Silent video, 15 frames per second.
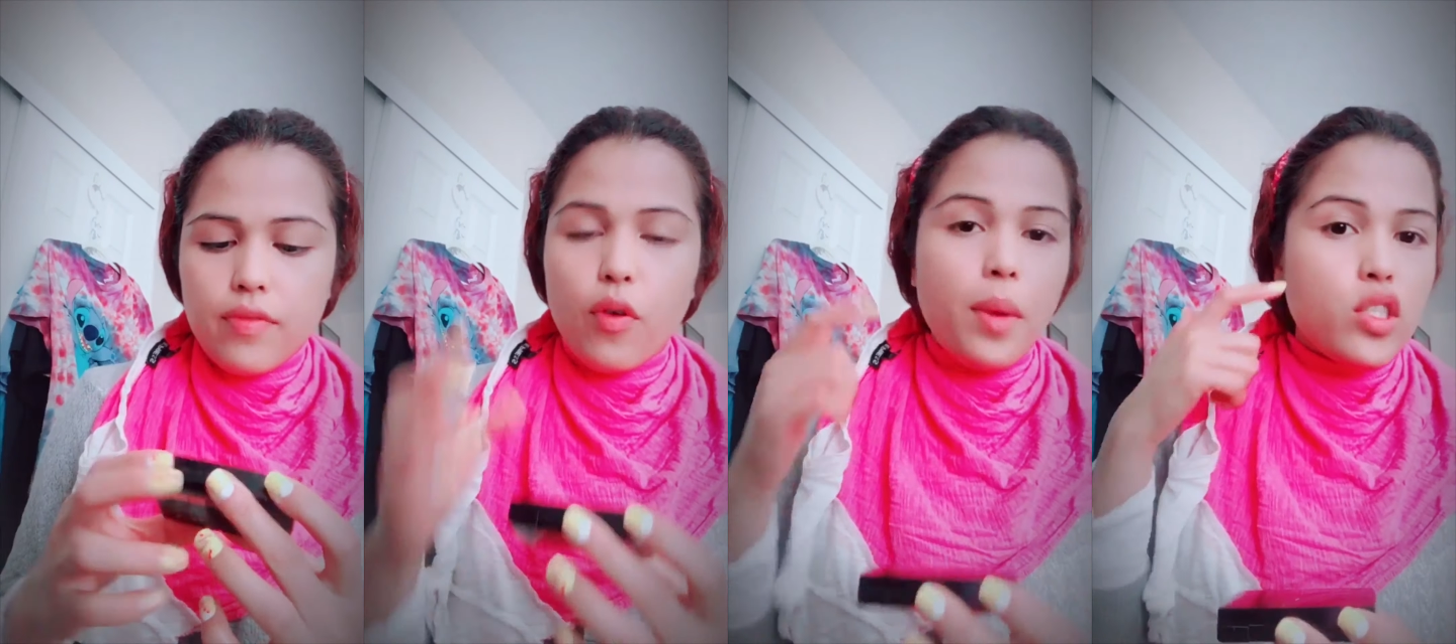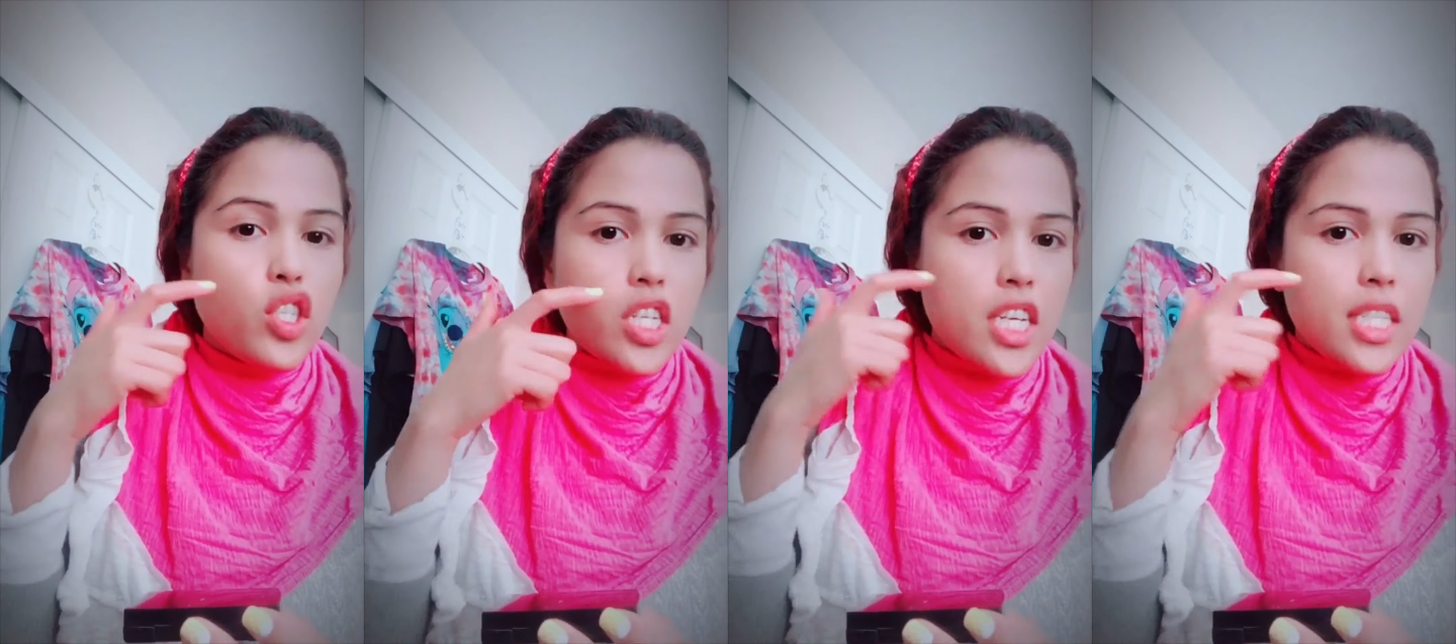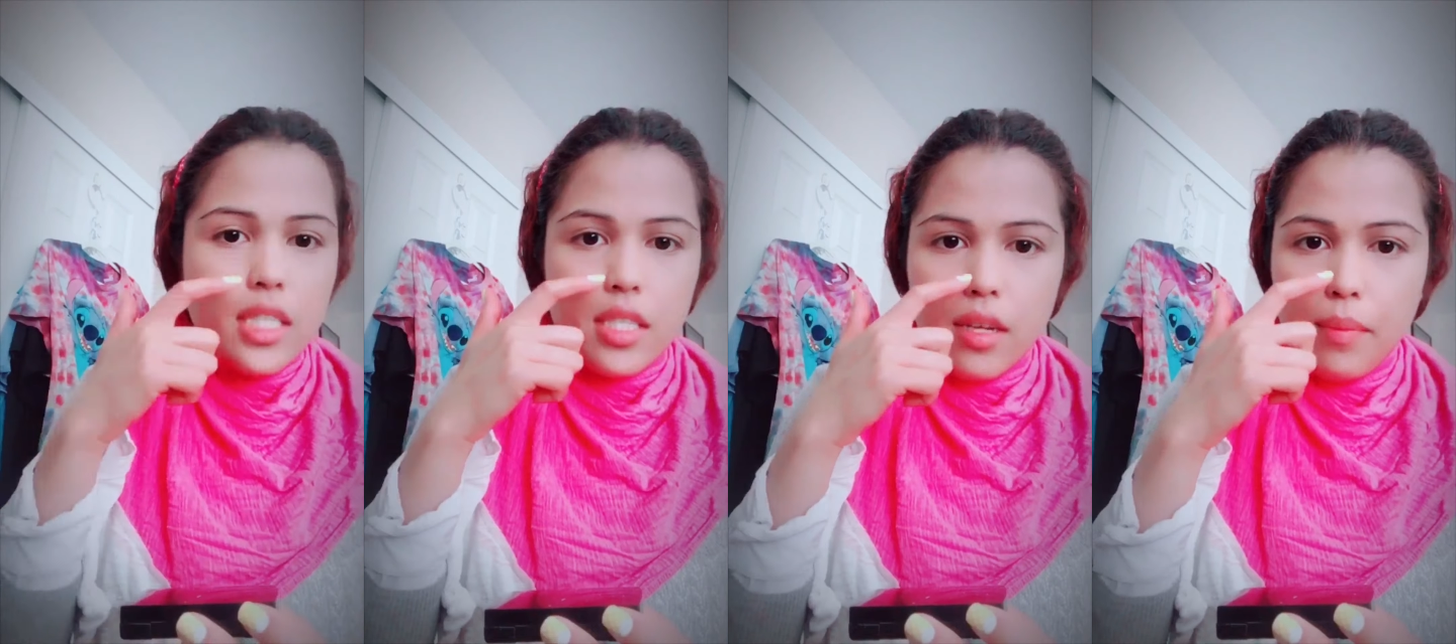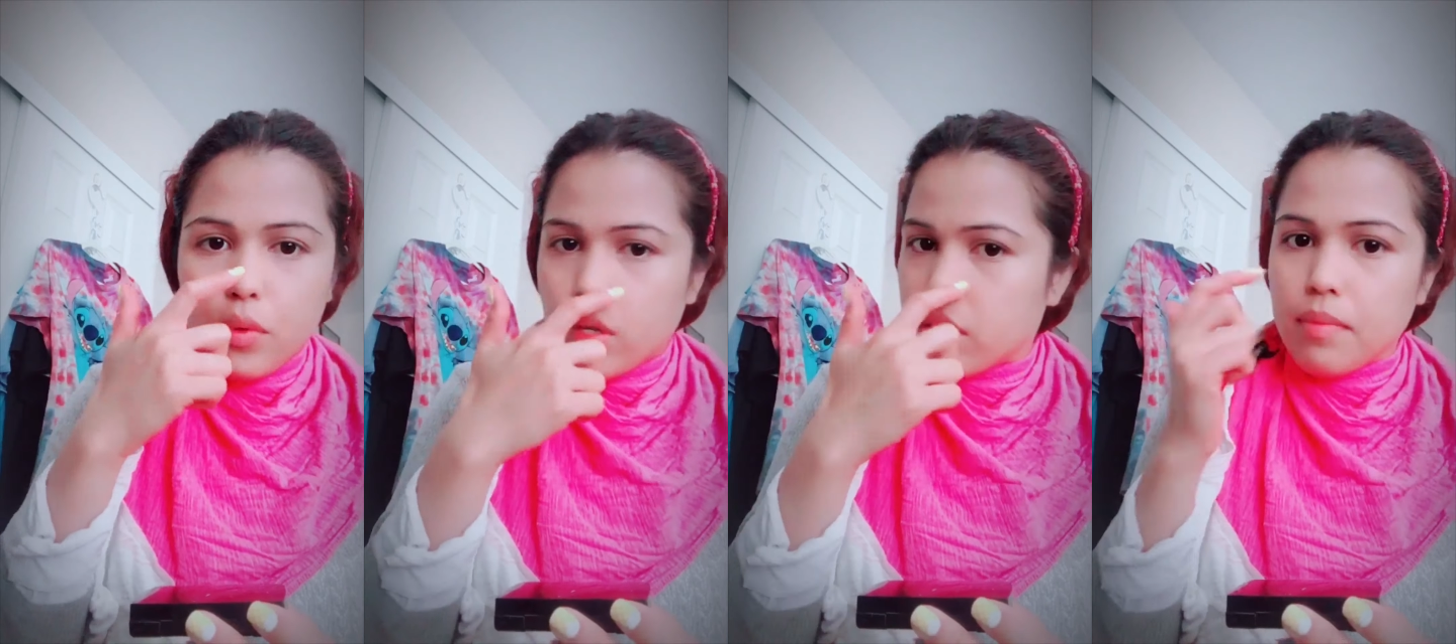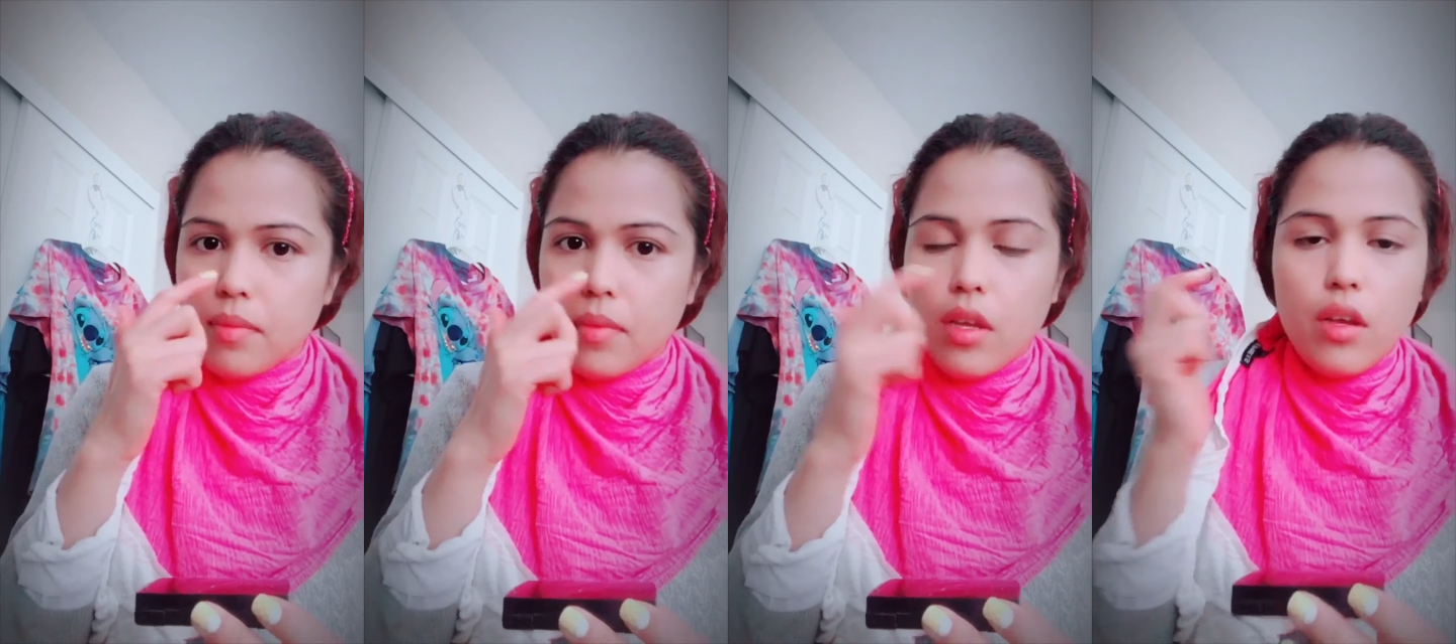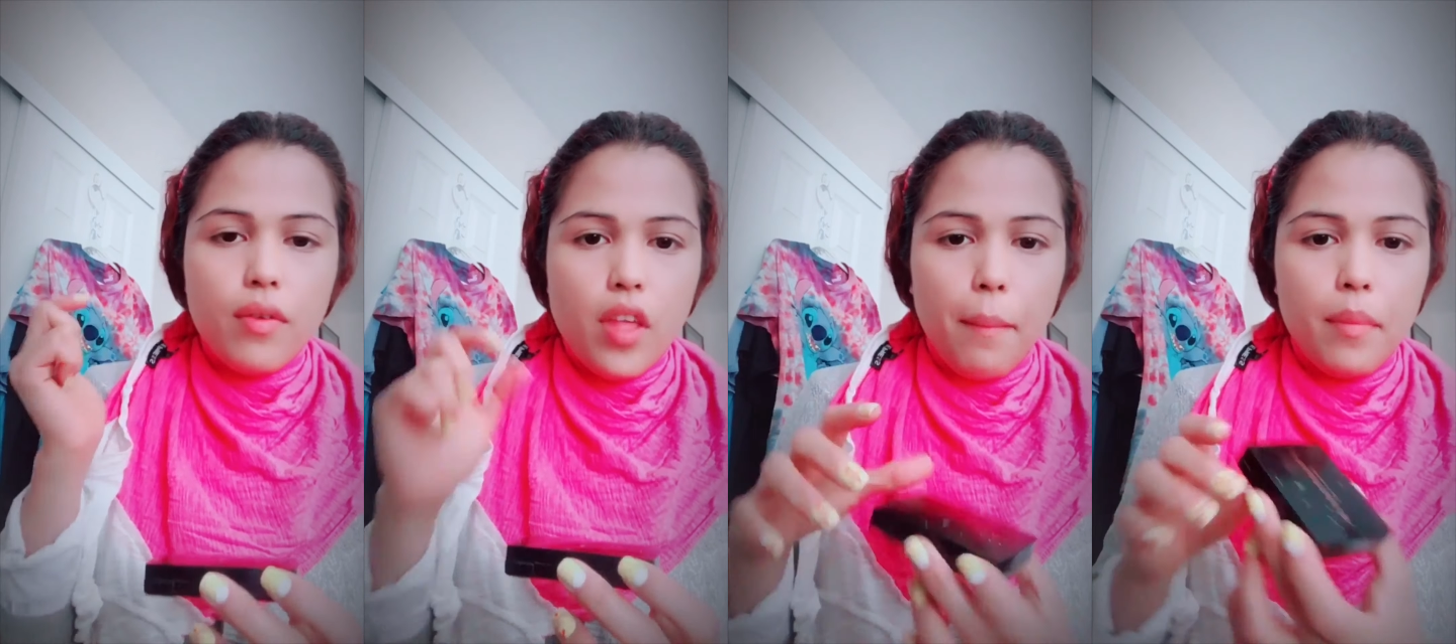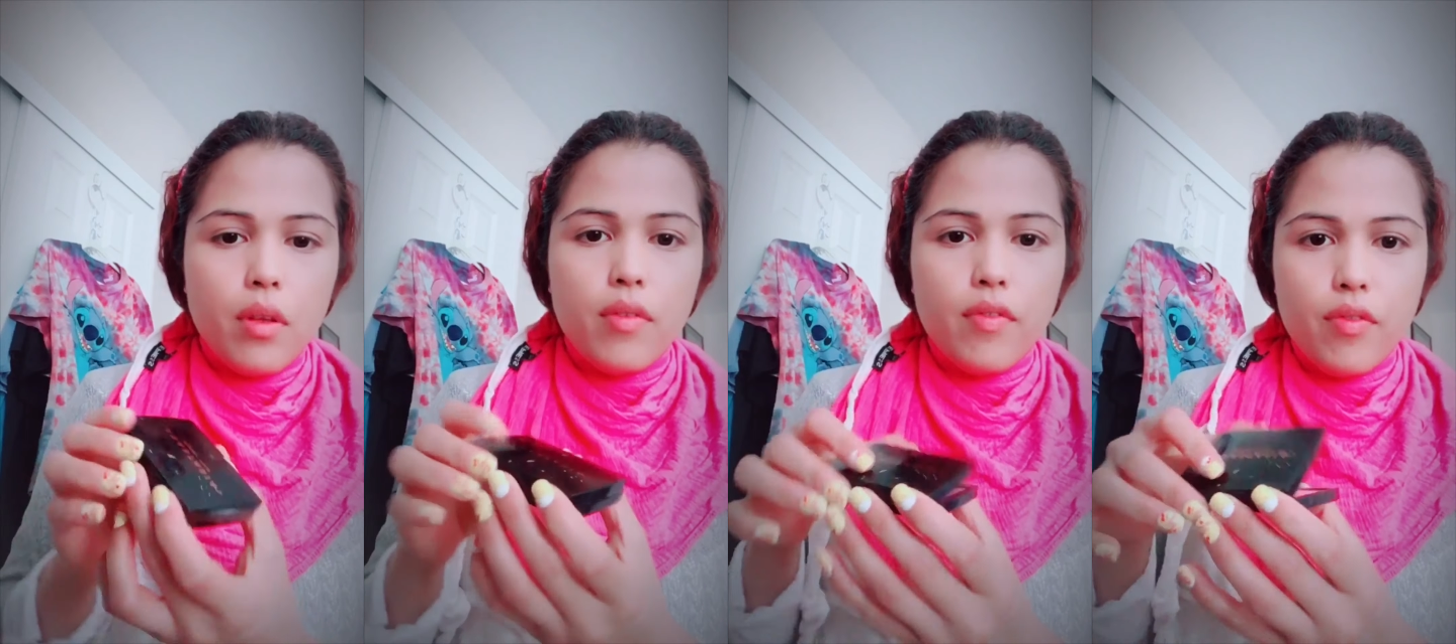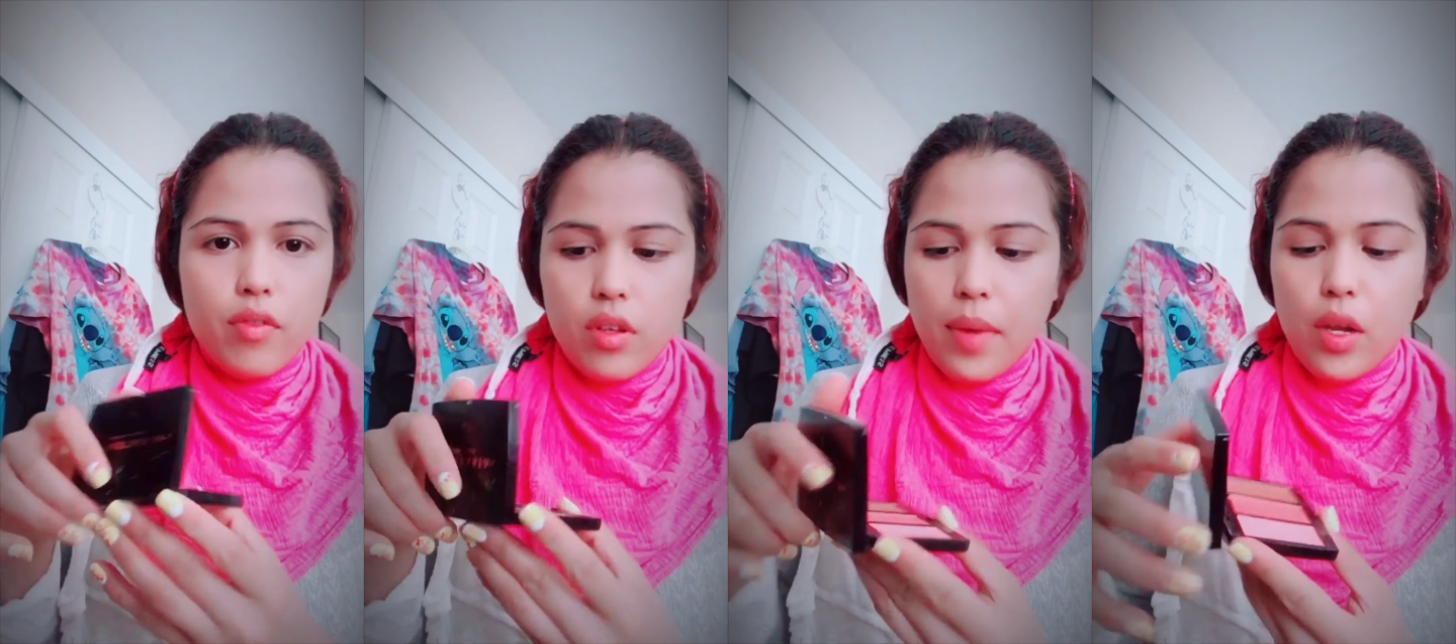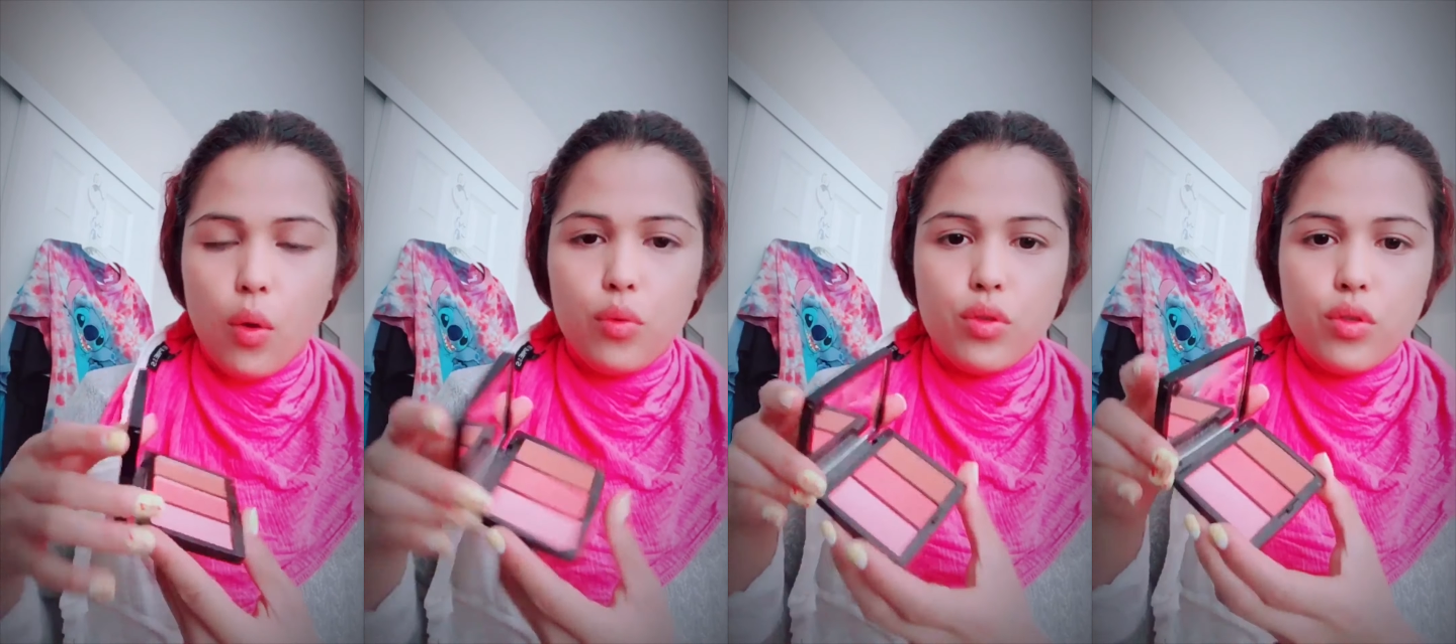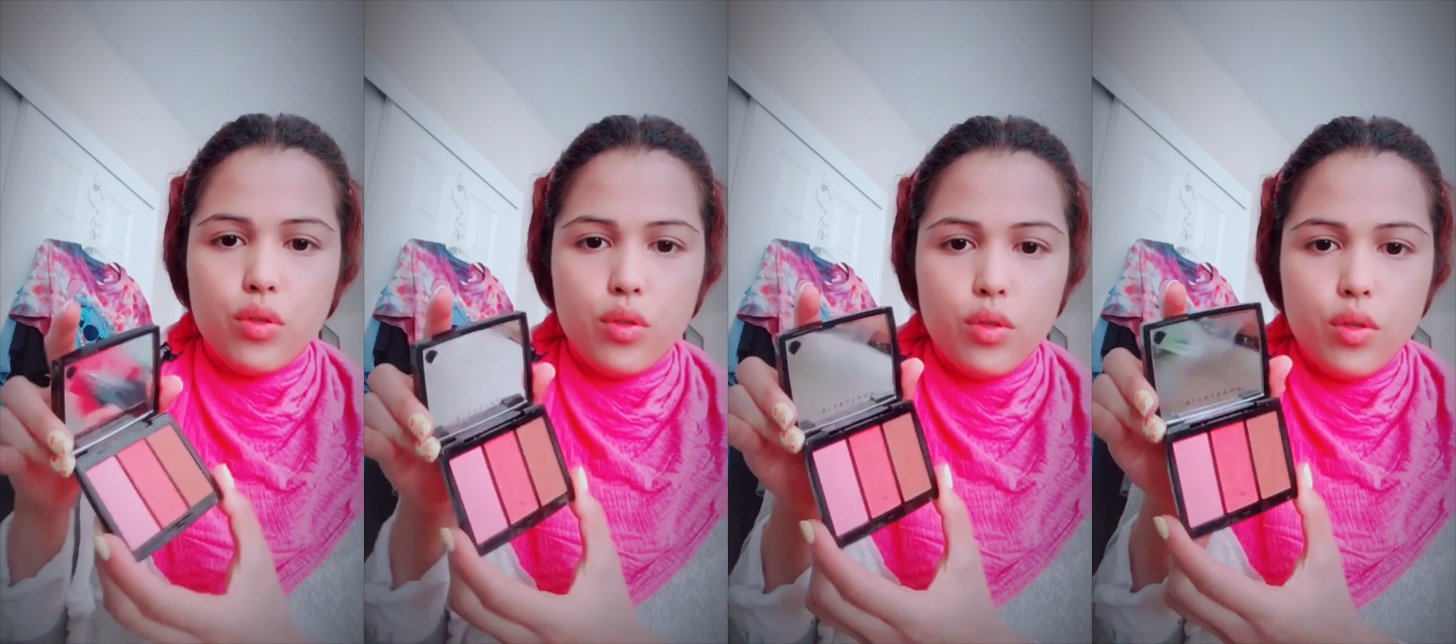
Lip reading: my cheeks and put them in my nose.